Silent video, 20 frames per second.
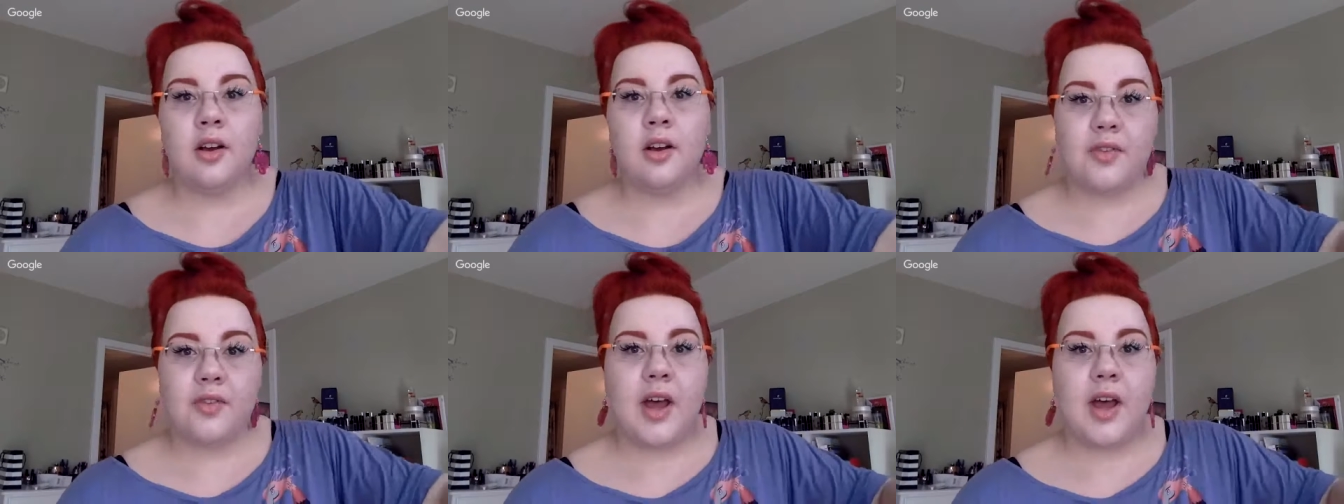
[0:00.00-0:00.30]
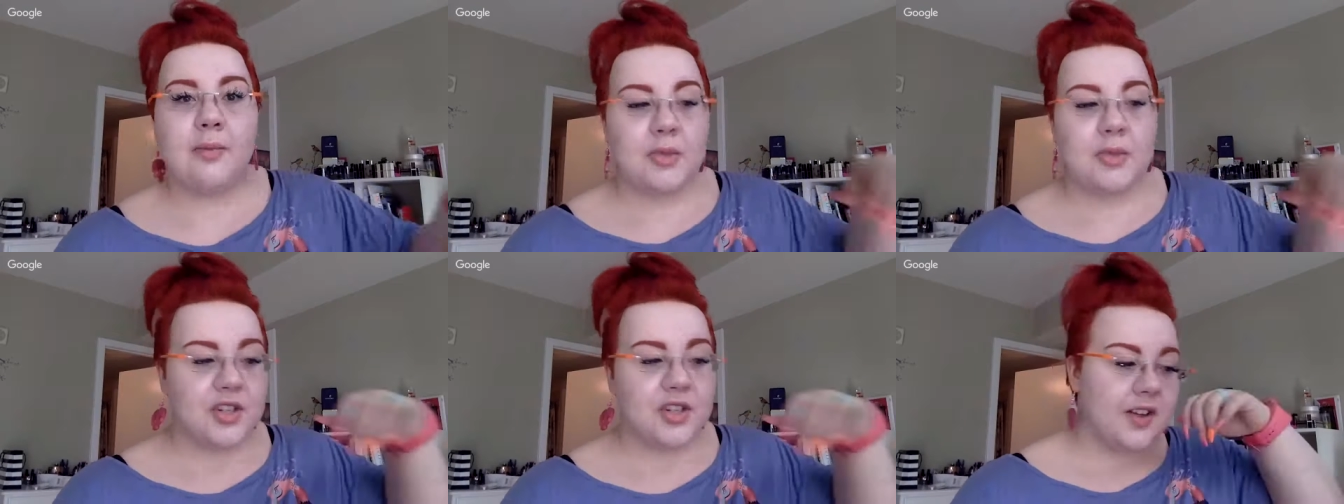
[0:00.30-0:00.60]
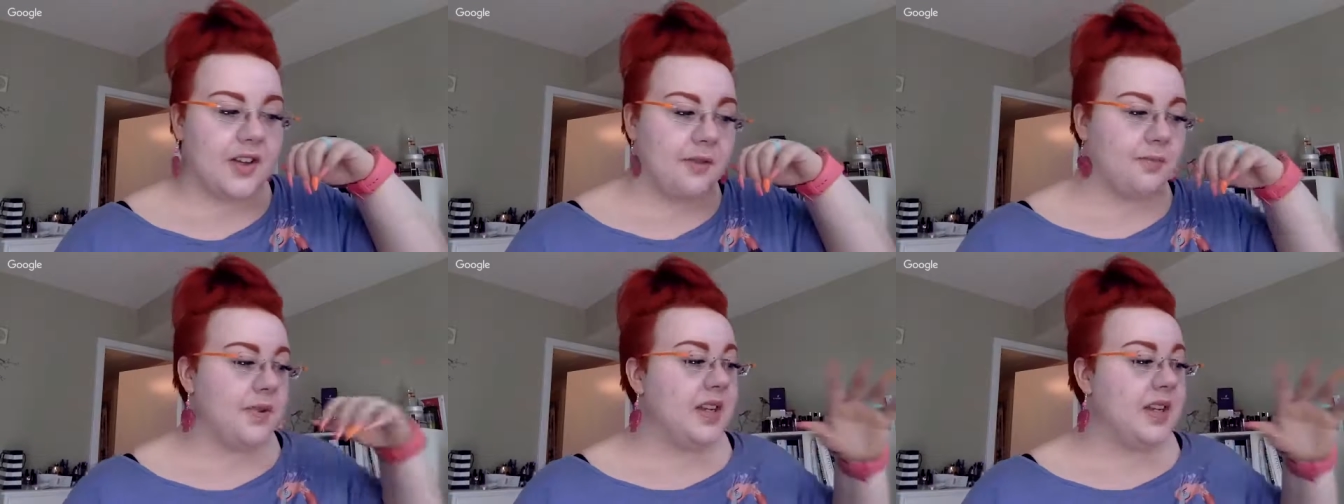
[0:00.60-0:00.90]
that must
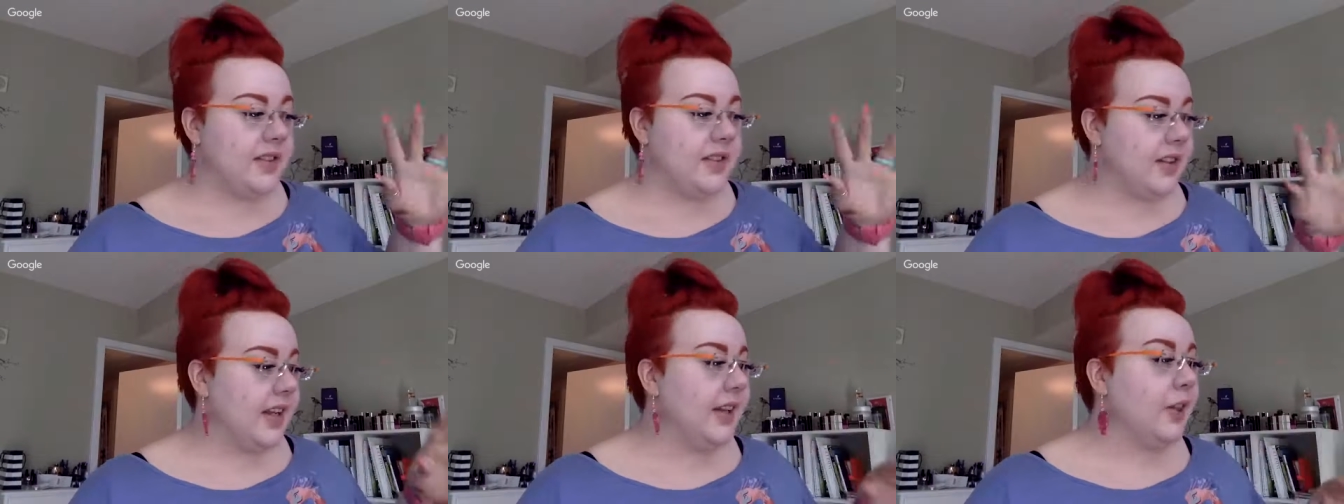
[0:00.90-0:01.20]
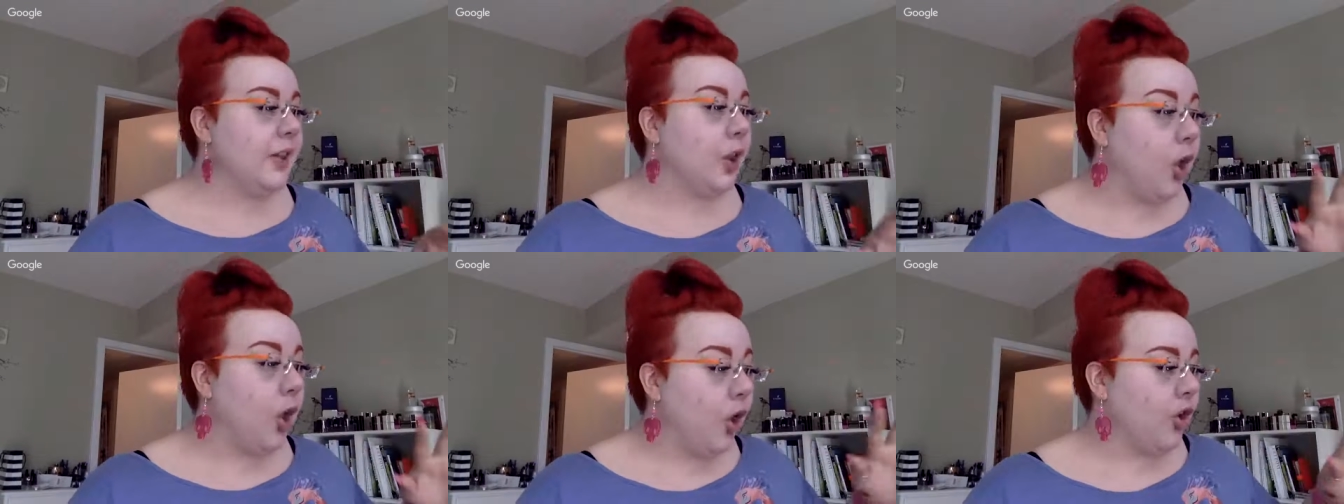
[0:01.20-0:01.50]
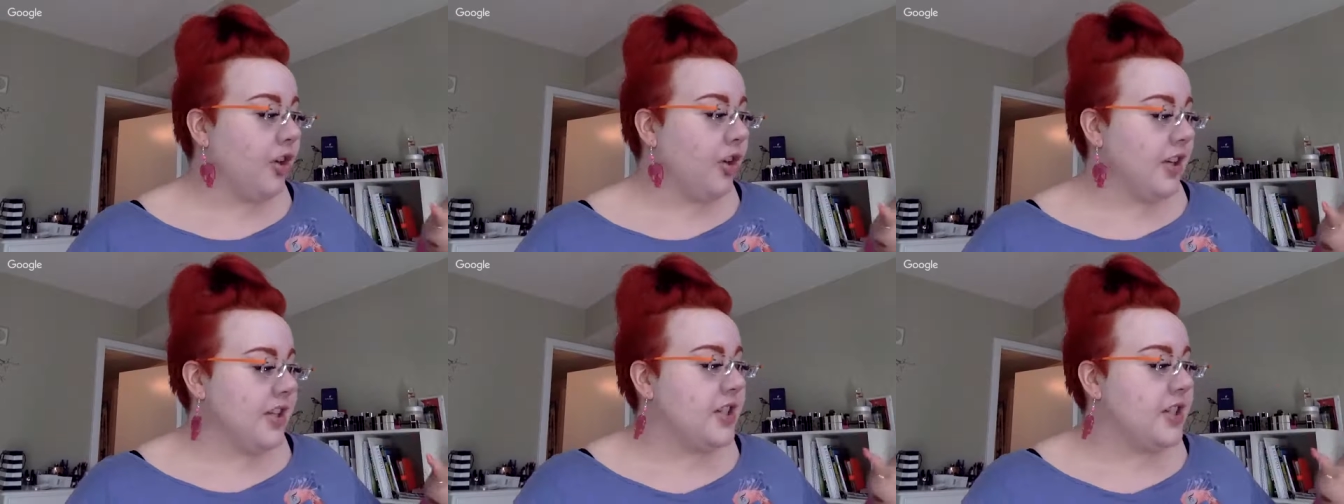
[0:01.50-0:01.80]
have been the
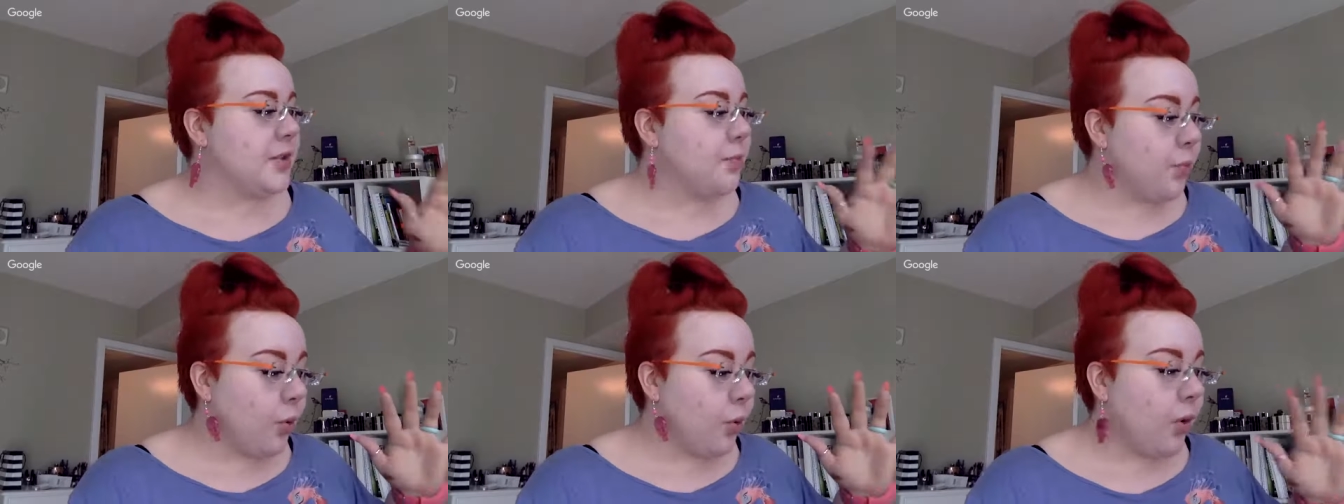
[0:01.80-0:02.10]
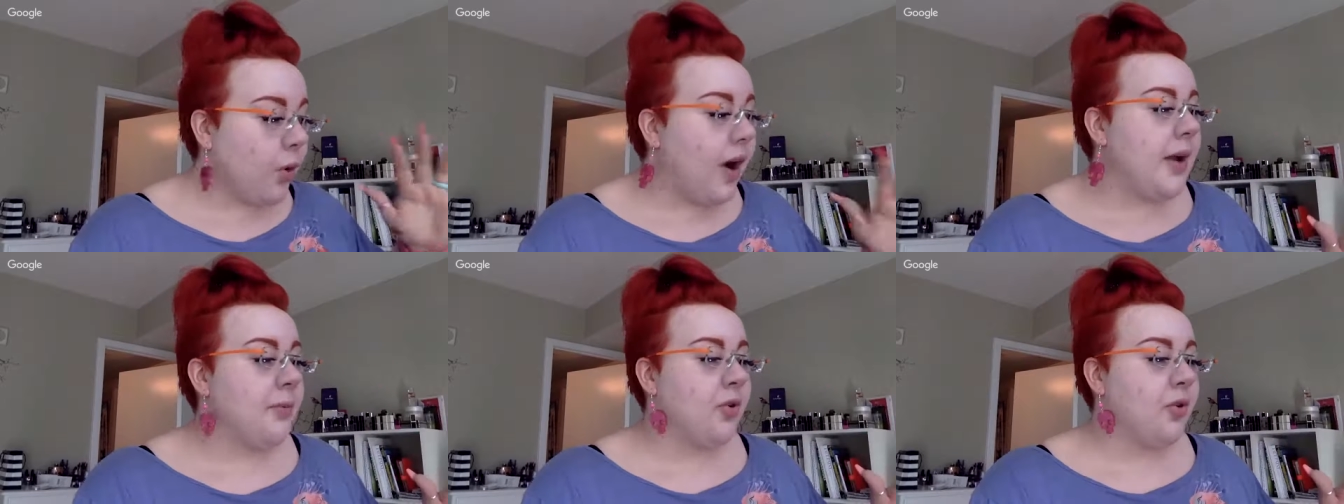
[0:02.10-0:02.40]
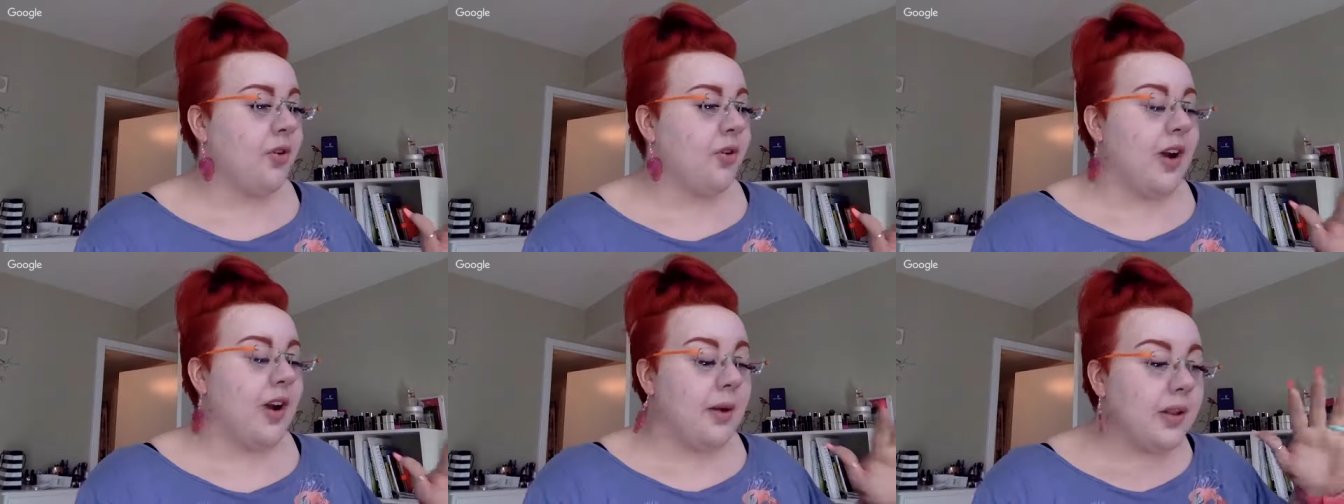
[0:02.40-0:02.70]
longest
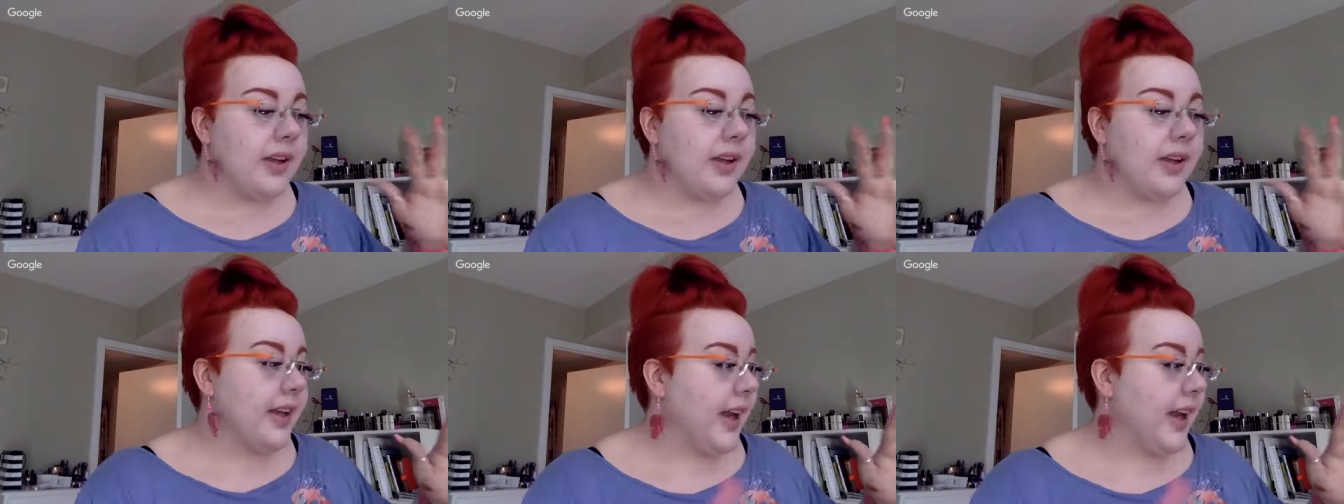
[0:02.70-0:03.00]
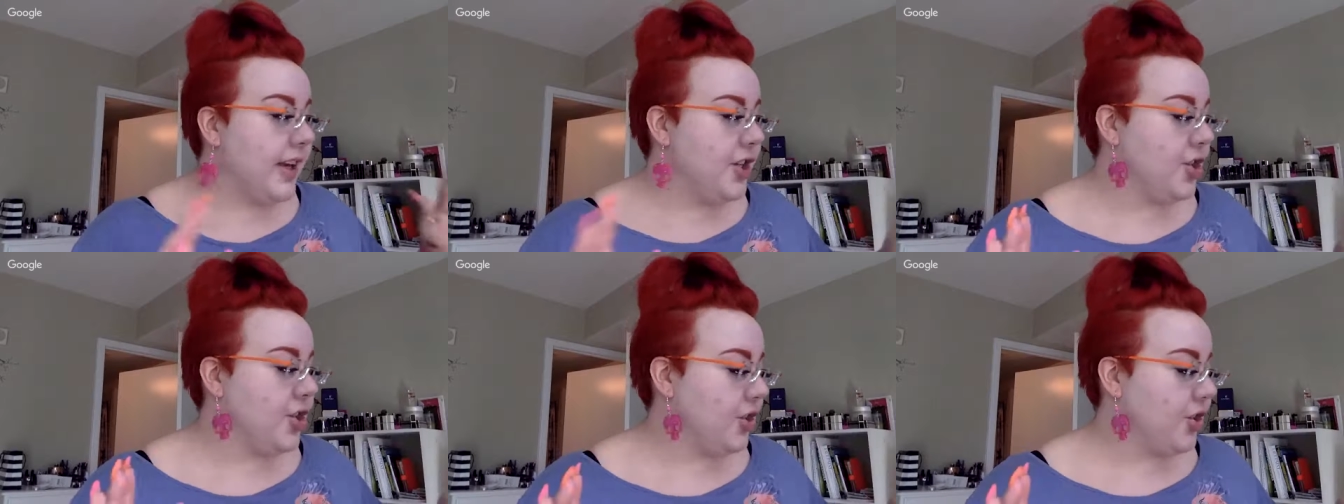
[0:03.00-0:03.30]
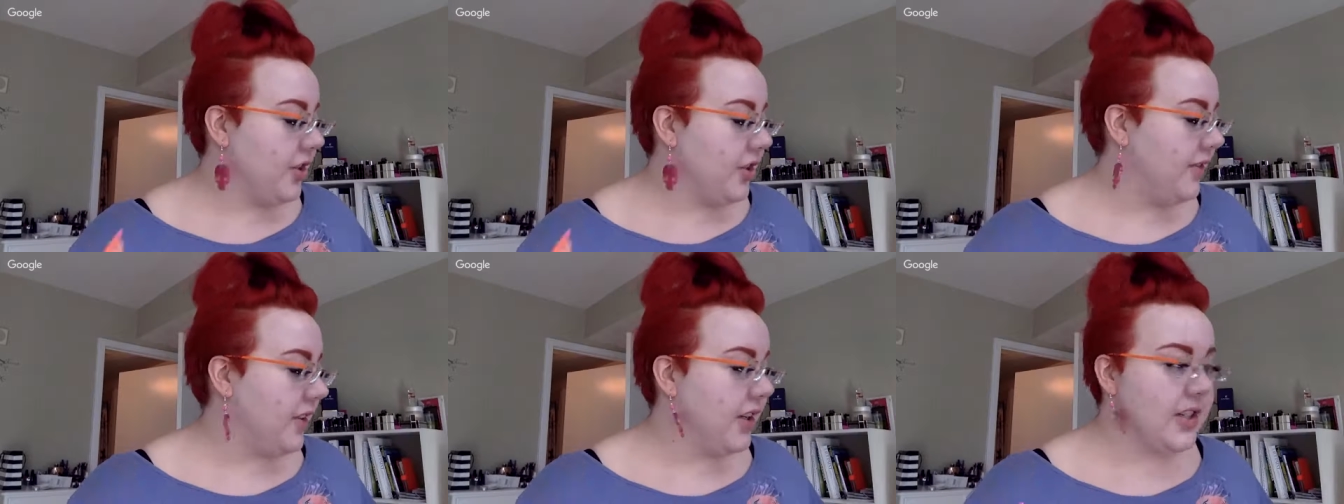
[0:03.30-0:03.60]
primer application
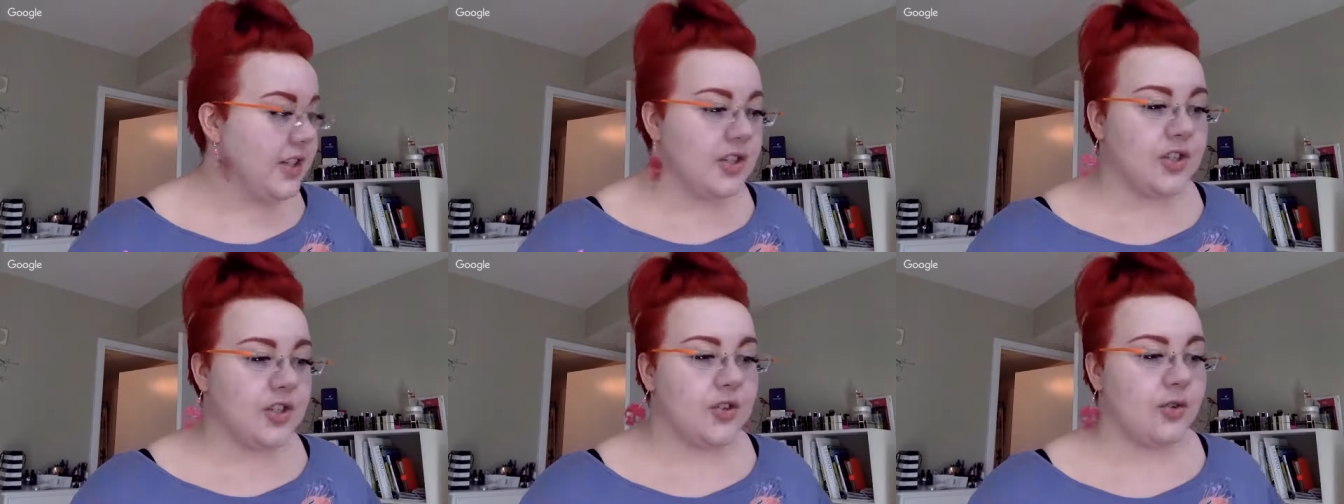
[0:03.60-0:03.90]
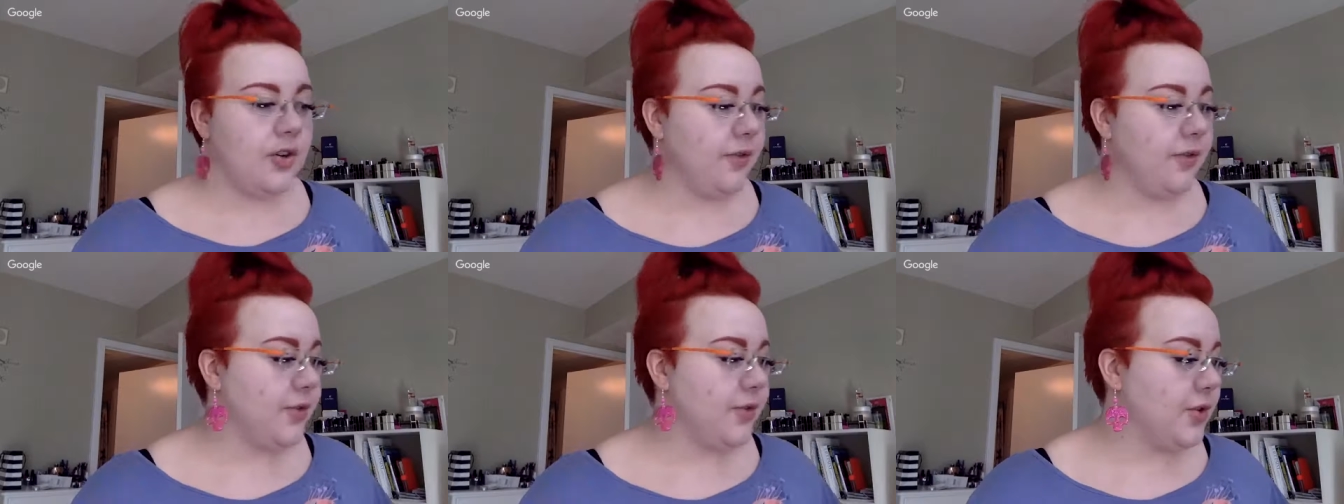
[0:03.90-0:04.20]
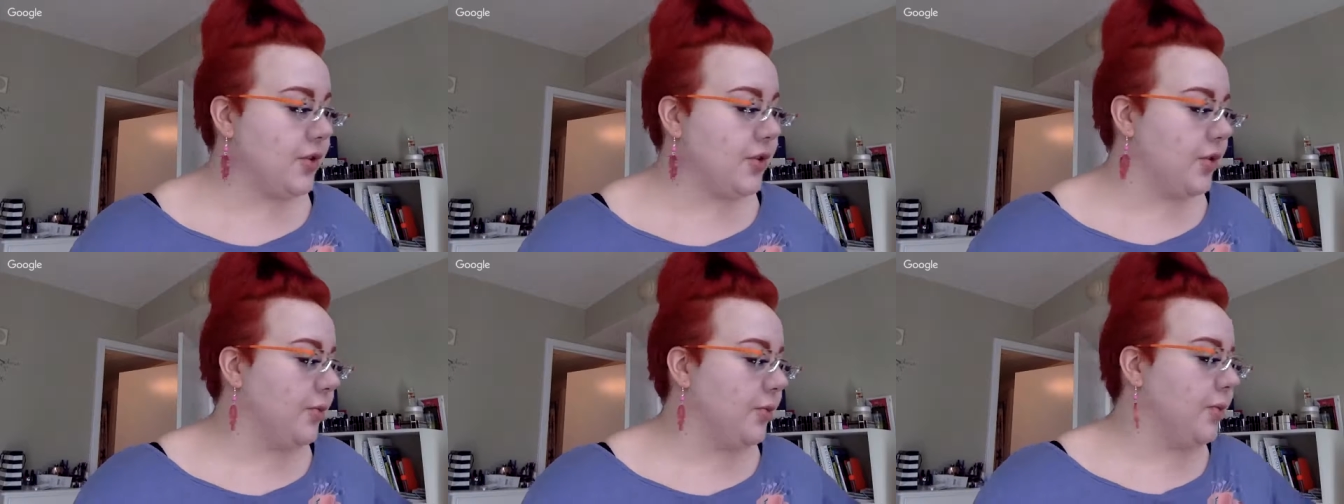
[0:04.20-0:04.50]
in the history of
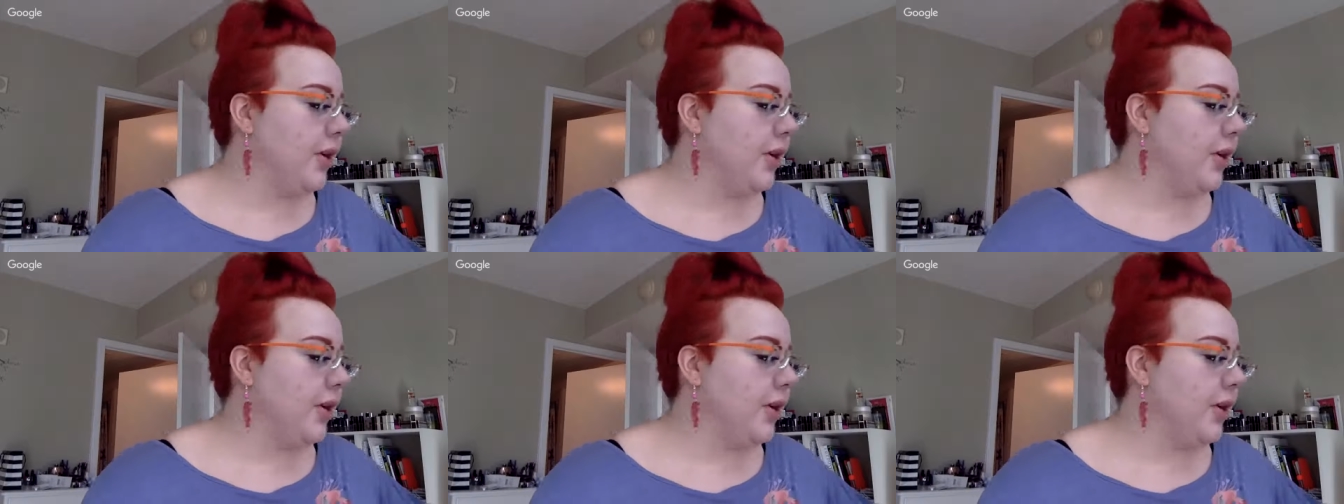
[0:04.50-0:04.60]
YouTube.